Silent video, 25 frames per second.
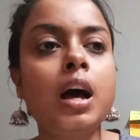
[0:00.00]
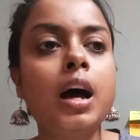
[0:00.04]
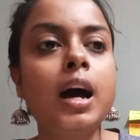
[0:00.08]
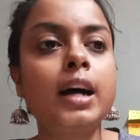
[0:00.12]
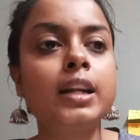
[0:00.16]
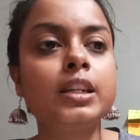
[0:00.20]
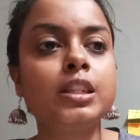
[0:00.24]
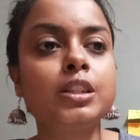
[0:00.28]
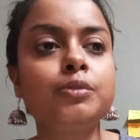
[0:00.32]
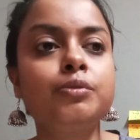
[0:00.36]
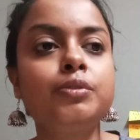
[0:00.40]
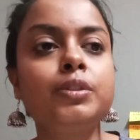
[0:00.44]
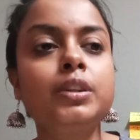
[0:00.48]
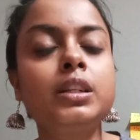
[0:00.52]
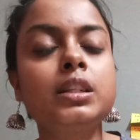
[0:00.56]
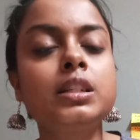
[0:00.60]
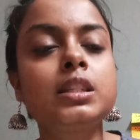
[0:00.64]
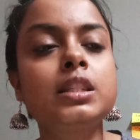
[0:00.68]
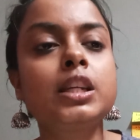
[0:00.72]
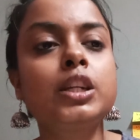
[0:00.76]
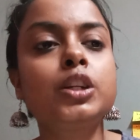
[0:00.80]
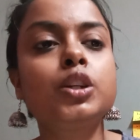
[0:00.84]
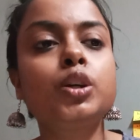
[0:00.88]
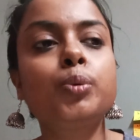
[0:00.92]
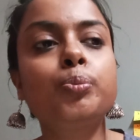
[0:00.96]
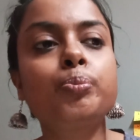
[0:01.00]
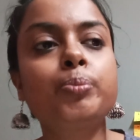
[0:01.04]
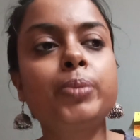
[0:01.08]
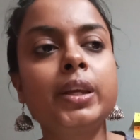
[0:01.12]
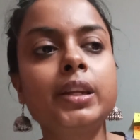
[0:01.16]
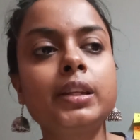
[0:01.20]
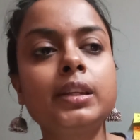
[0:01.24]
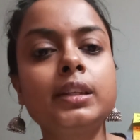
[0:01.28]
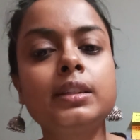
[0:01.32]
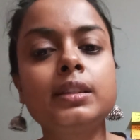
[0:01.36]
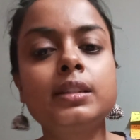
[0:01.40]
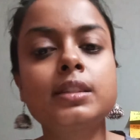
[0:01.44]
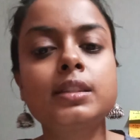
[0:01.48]
a different set of
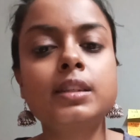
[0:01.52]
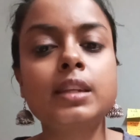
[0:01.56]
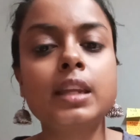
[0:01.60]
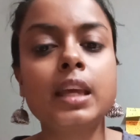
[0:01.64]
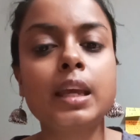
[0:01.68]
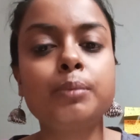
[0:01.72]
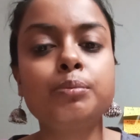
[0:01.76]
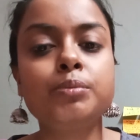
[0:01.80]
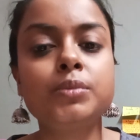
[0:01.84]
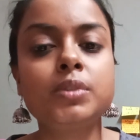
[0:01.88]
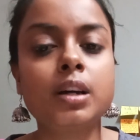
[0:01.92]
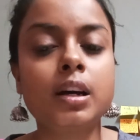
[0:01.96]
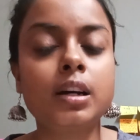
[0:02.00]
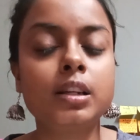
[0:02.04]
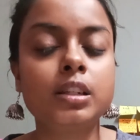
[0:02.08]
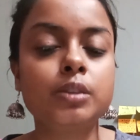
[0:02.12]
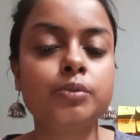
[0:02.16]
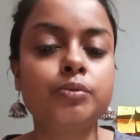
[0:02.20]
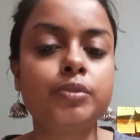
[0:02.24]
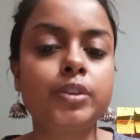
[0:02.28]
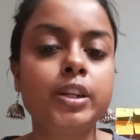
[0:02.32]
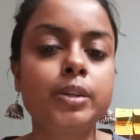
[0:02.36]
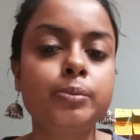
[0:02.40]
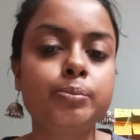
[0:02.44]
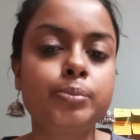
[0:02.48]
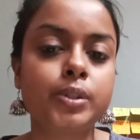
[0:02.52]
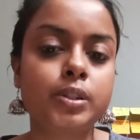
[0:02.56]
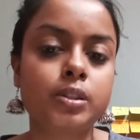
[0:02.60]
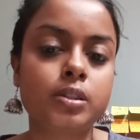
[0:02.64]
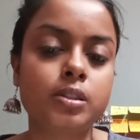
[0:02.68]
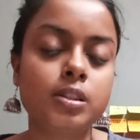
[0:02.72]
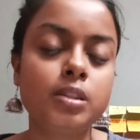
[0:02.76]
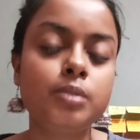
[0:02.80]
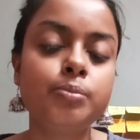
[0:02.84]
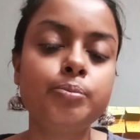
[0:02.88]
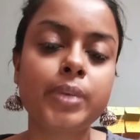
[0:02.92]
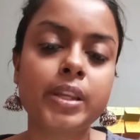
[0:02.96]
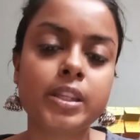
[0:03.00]
parents named a different
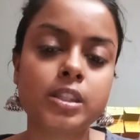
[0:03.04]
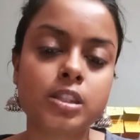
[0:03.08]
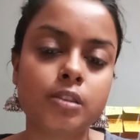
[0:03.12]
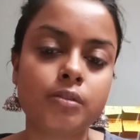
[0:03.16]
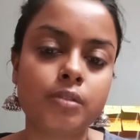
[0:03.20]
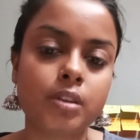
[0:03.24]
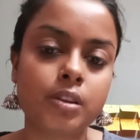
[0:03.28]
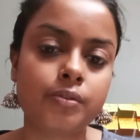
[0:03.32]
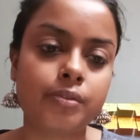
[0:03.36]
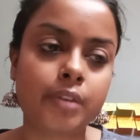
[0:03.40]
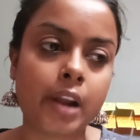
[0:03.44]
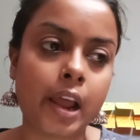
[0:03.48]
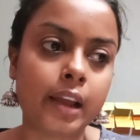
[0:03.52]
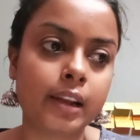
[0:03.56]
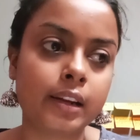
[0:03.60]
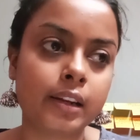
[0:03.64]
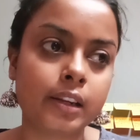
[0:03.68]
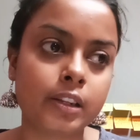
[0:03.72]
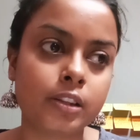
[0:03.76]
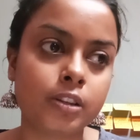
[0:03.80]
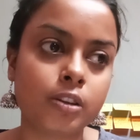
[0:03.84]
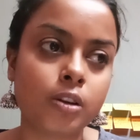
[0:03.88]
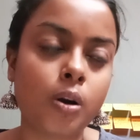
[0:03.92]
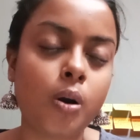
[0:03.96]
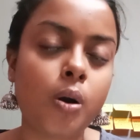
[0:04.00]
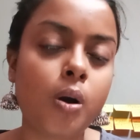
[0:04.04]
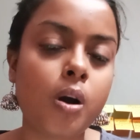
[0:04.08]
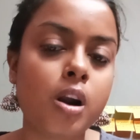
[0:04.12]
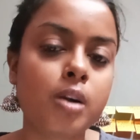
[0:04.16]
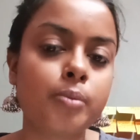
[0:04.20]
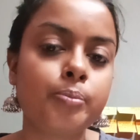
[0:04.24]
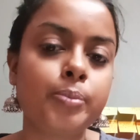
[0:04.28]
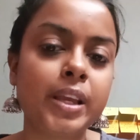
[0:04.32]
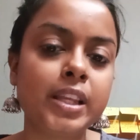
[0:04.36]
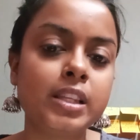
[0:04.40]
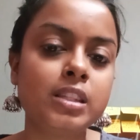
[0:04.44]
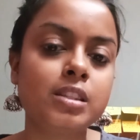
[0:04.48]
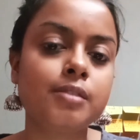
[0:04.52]
person Benjamin Franklin, or
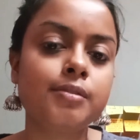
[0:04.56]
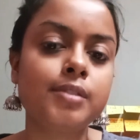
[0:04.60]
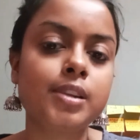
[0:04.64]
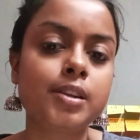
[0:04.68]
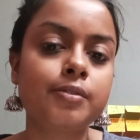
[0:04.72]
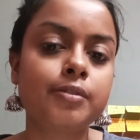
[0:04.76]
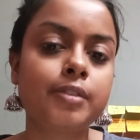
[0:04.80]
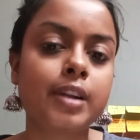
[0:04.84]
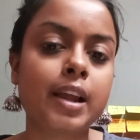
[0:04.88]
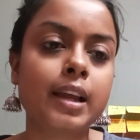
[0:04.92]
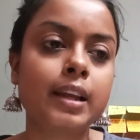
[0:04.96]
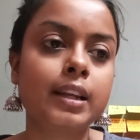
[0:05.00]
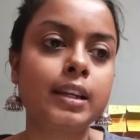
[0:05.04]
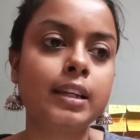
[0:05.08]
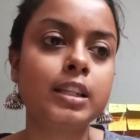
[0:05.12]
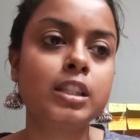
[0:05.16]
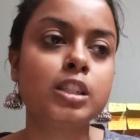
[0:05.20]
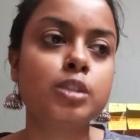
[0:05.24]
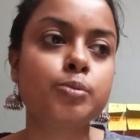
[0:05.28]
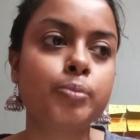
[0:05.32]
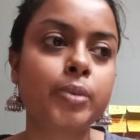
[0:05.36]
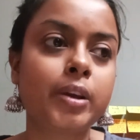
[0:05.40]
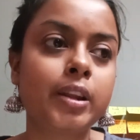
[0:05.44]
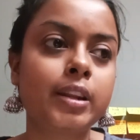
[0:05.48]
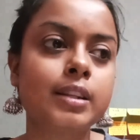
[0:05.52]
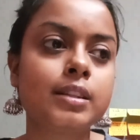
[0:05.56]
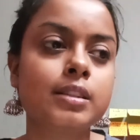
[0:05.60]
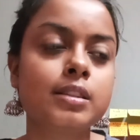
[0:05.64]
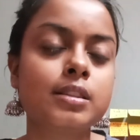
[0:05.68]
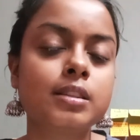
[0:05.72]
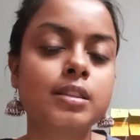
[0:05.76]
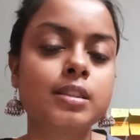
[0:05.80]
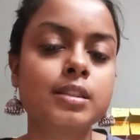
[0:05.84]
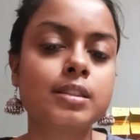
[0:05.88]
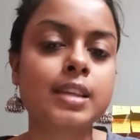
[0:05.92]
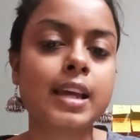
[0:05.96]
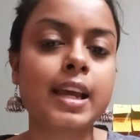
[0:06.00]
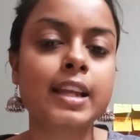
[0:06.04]
Benjamin Franklin's parents
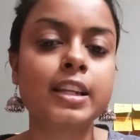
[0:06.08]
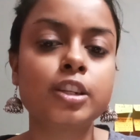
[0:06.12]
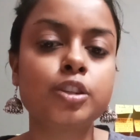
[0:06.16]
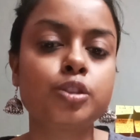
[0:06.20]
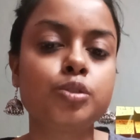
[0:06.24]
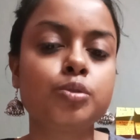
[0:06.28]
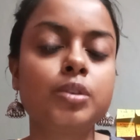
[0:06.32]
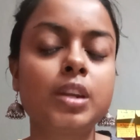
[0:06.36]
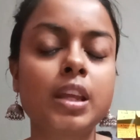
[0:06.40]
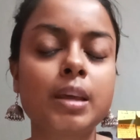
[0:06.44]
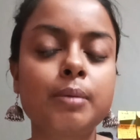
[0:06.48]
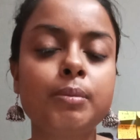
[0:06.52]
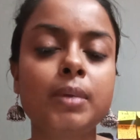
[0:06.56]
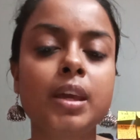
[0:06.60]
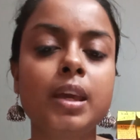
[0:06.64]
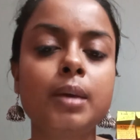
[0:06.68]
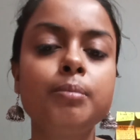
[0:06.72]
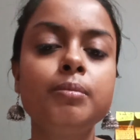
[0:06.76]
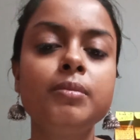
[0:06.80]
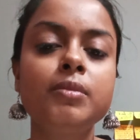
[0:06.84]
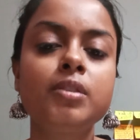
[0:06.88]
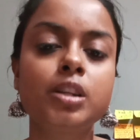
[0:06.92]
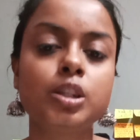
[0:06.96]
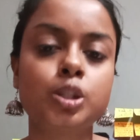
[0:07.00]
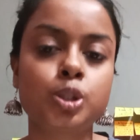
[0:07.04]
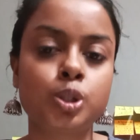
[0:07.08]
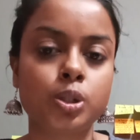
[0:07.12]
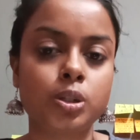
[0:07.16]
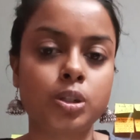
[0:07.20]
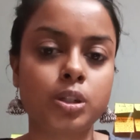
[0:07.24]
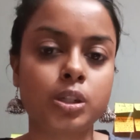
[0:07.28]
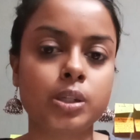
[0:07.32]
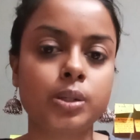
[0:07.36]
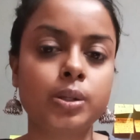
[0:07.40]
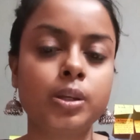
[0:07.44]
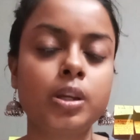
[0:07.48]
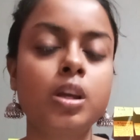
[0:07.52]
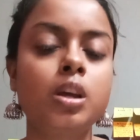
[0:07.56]
decided to name him
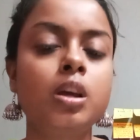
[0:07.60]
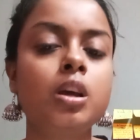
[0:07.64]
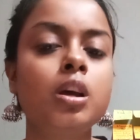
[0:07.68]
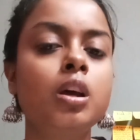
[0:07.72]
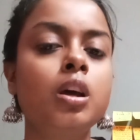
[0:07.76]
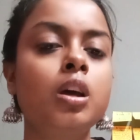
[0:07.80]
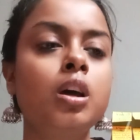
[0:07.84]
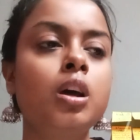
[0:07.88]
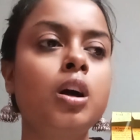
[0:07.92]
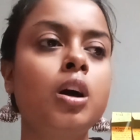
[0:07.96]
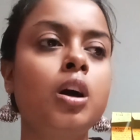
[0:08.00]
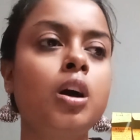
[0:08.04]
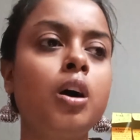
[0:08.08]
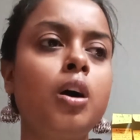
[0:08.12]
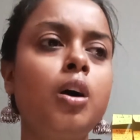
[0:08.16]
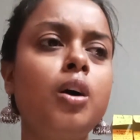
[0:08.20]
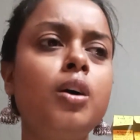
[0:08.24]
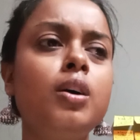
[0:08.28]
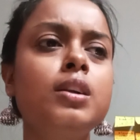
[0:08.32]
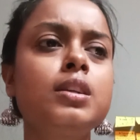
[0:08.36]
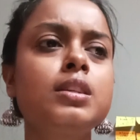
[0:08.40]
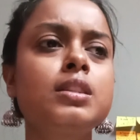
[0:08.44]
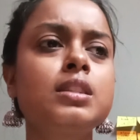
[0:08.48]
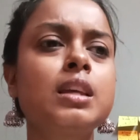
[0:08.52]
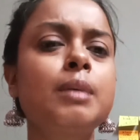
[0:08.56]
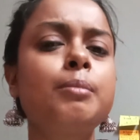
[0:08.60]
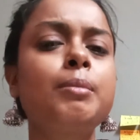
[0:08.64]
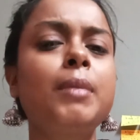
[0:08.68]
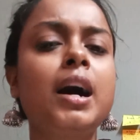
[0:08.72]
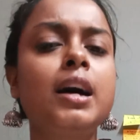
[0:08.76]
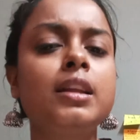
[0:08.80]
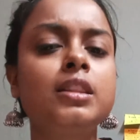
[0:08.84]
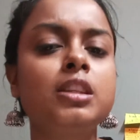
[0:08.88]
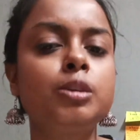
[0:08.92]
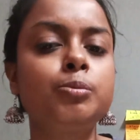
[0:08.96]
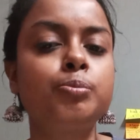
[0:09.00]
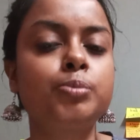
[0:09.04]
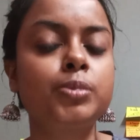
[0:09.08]
Richard, or some
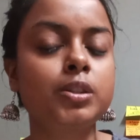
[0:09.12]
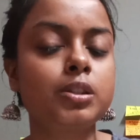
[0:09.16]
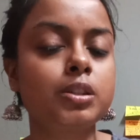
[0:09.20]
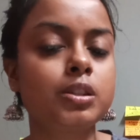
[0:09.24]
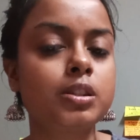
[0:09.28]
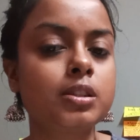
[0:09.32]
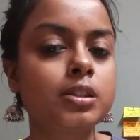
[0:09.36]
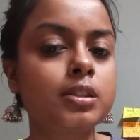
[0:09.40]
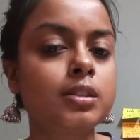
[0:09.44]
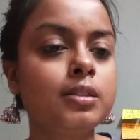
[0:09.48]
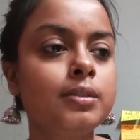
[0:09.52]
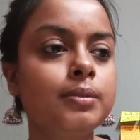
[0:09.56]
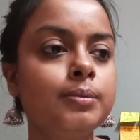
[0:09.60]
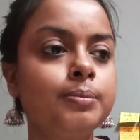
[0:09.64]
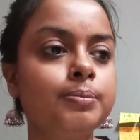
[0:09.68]
other person,